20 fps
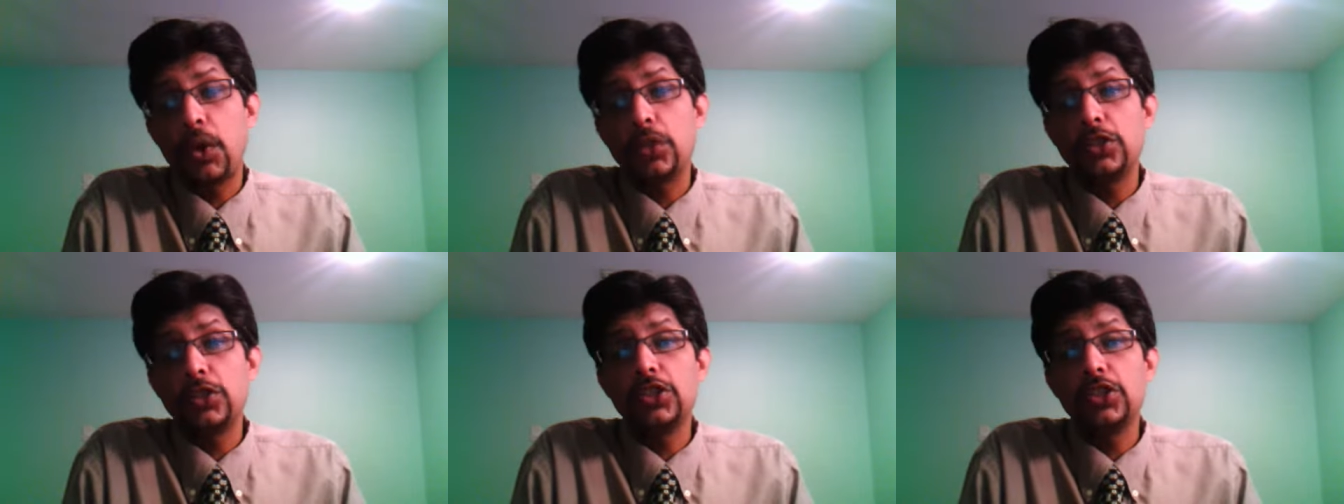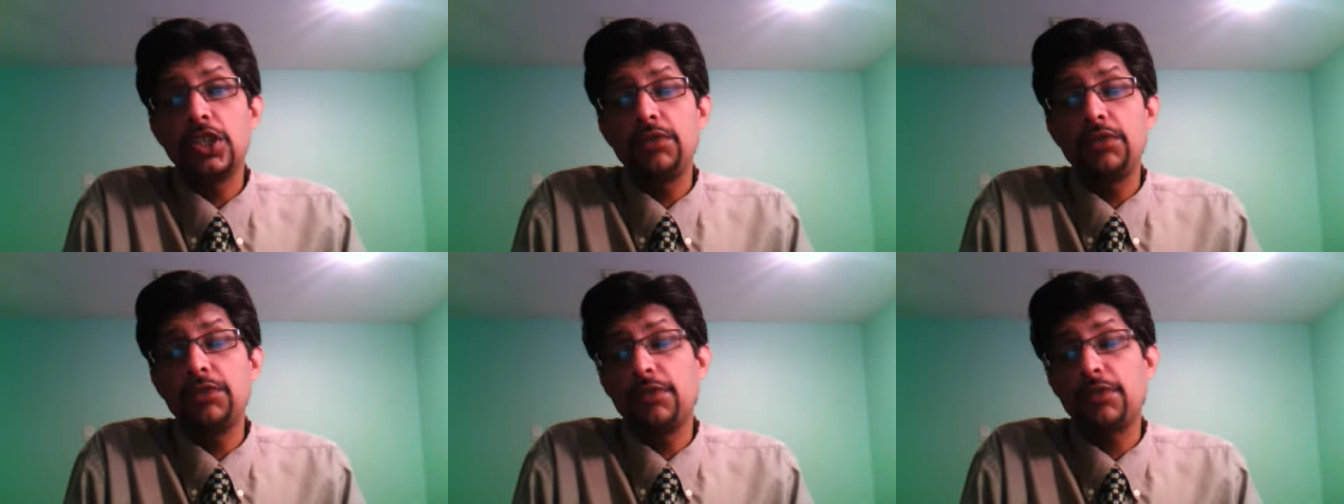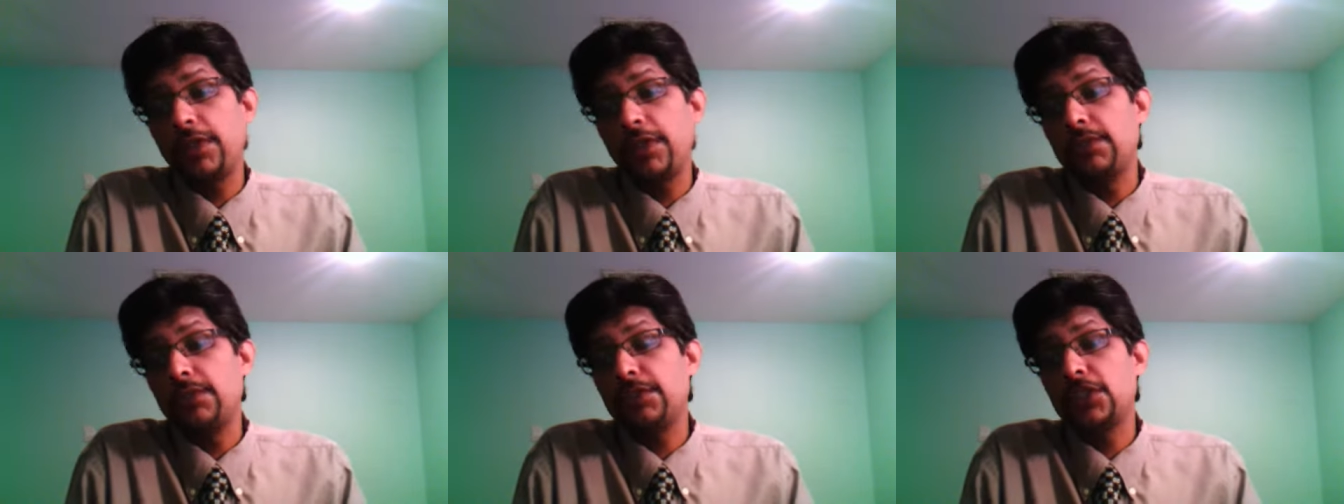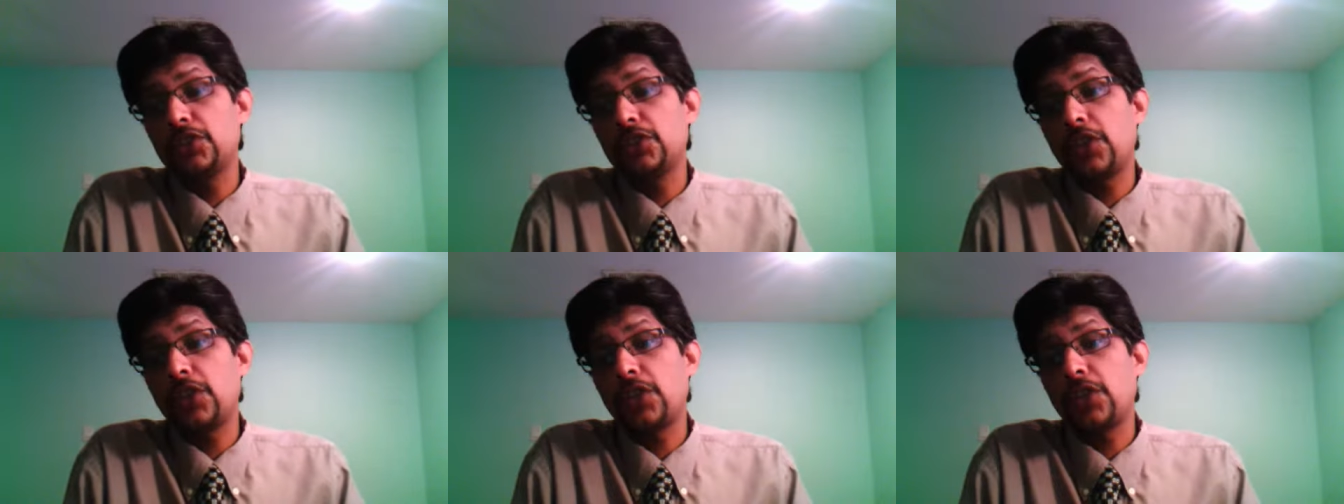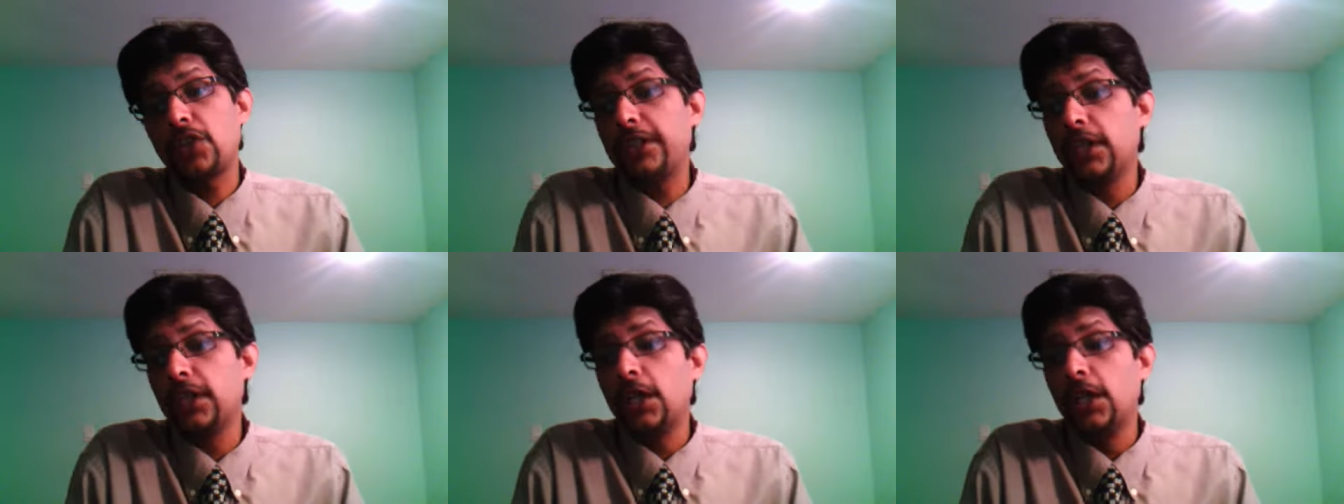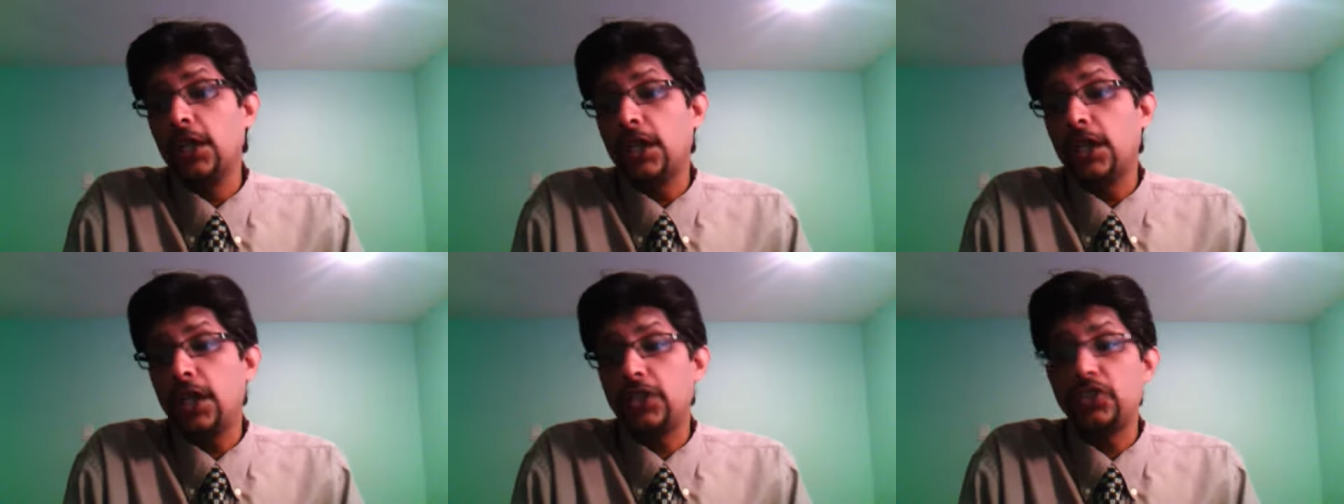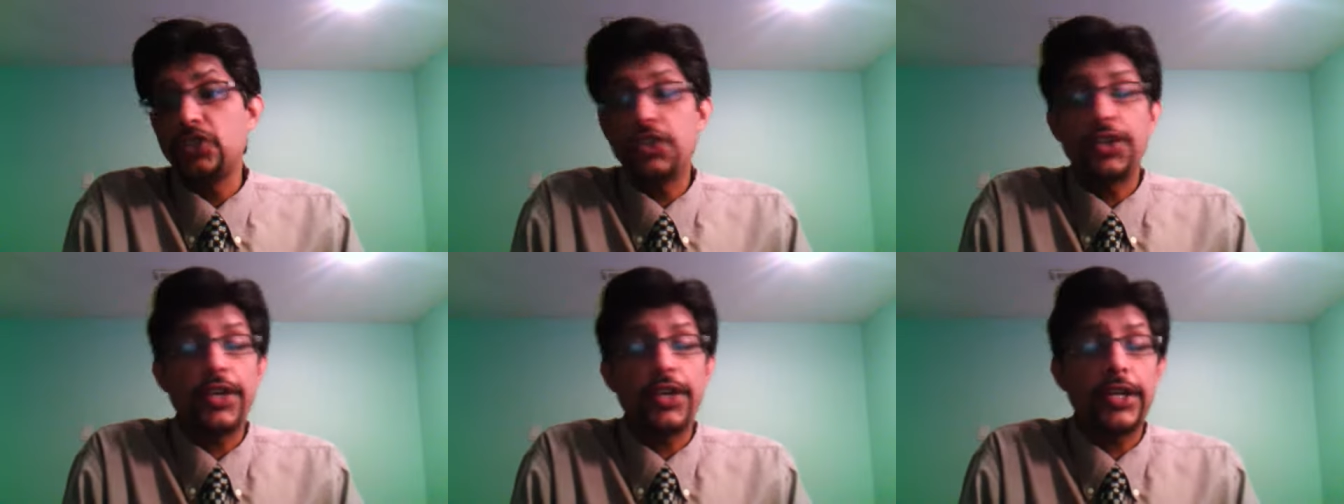And Stephen Finn, with his height, uh,
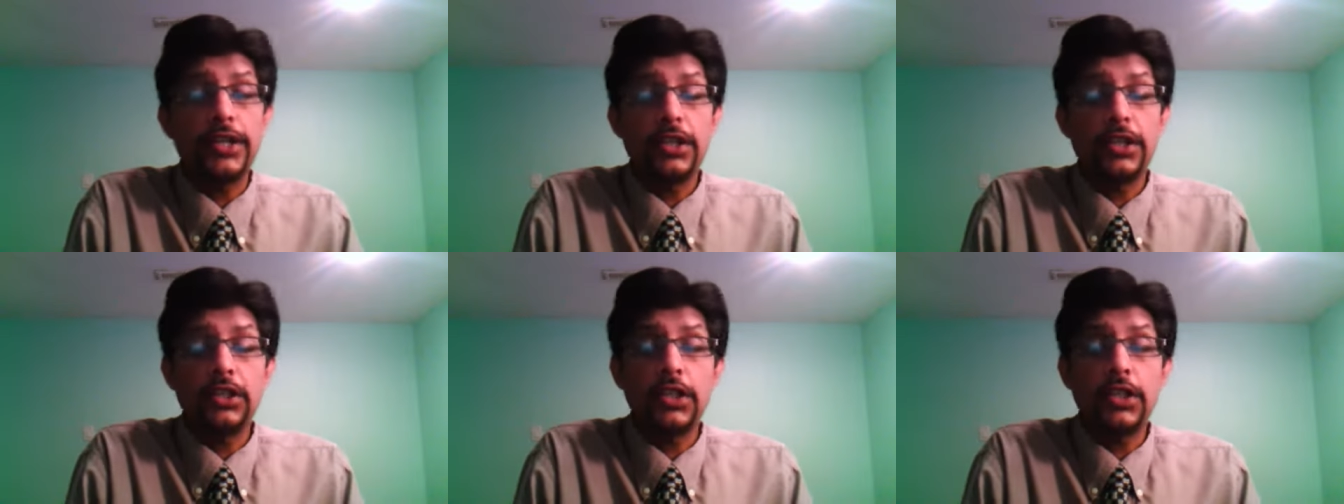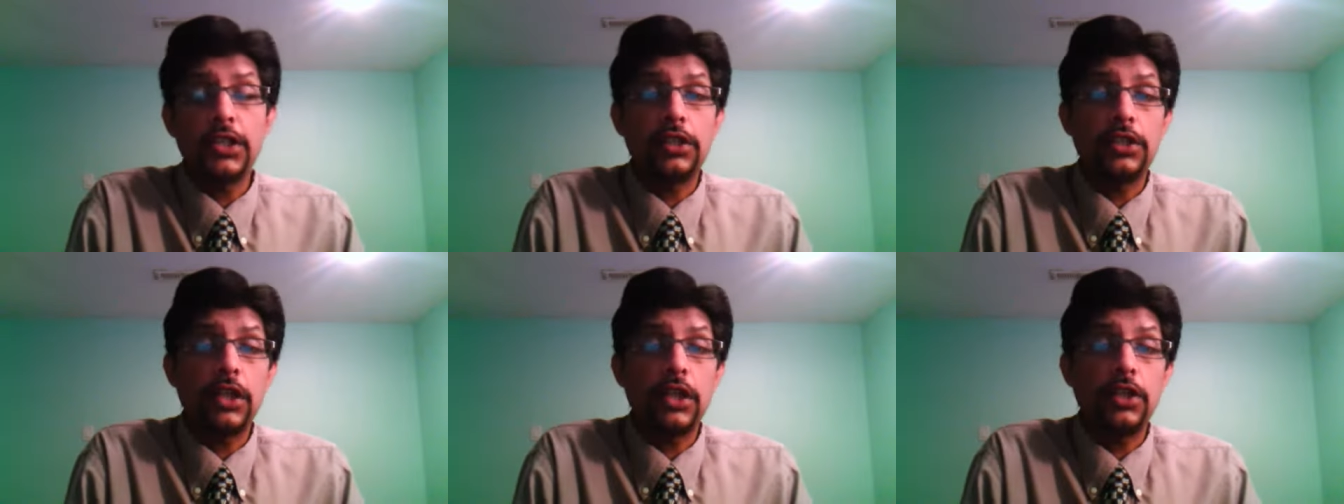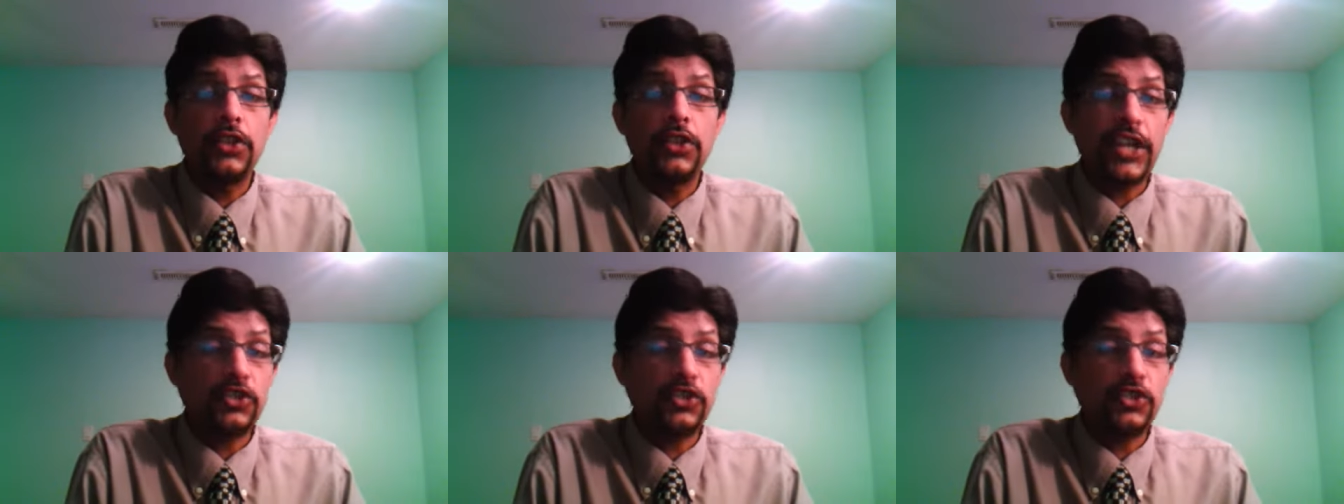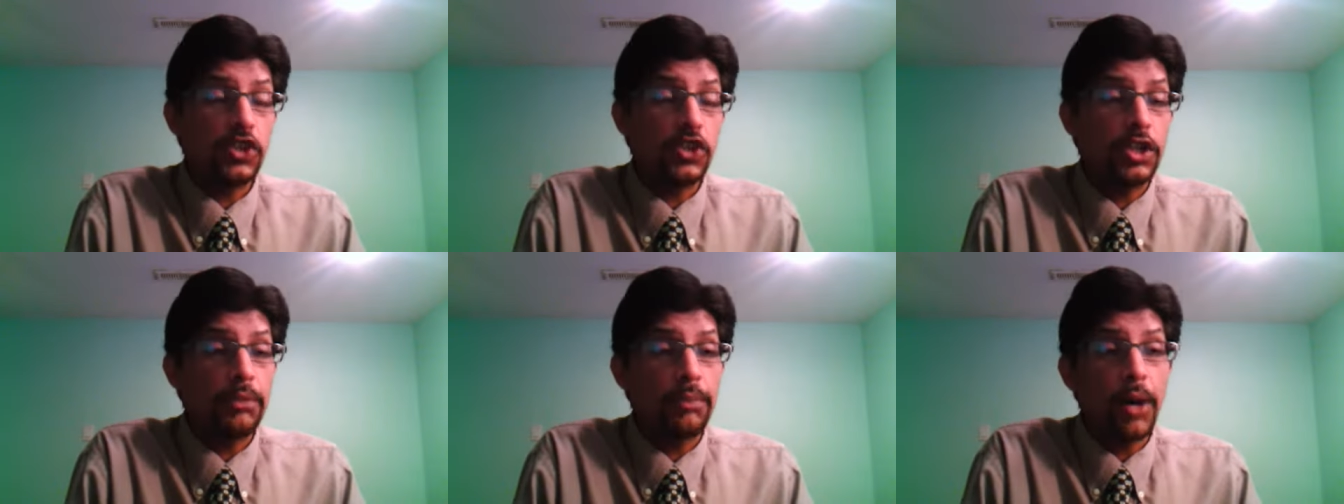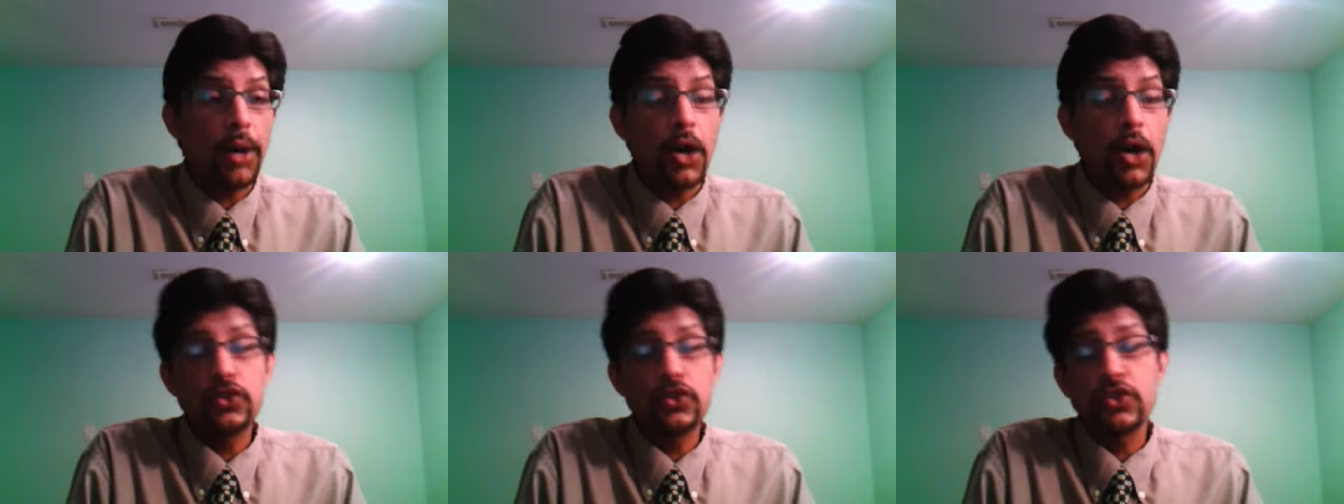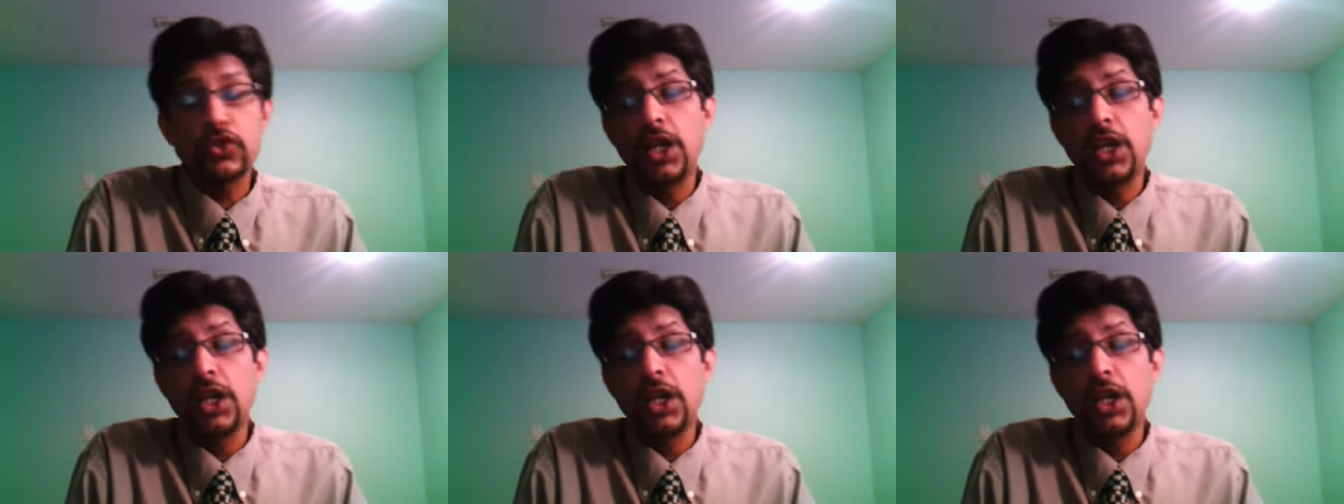generating that uh, natural bounce,